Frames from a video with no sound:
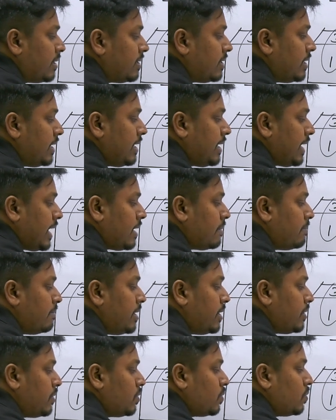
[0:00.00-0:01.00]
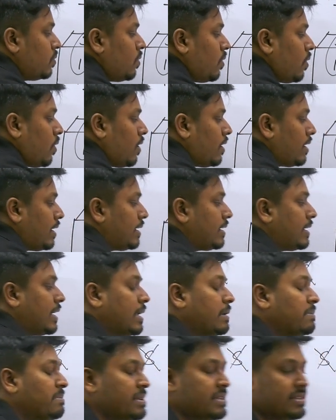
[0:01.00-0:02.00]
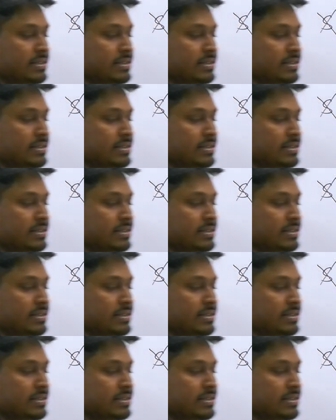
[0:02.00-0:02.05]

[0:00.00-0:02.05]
3 can be 2 or it can be